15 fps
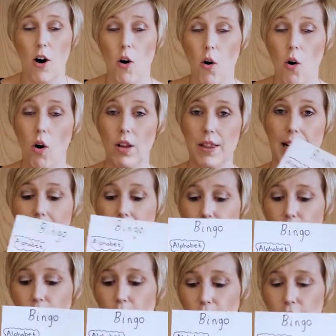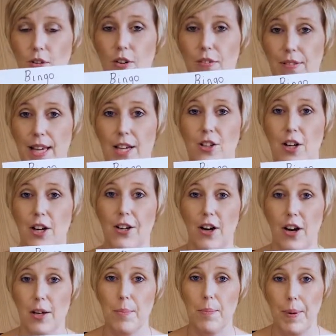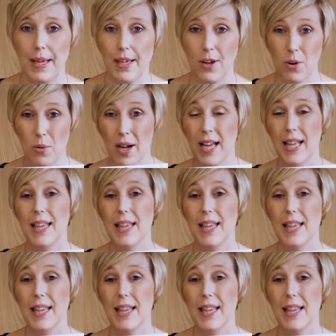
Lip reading: all the letters crossed off, they shout out bingo.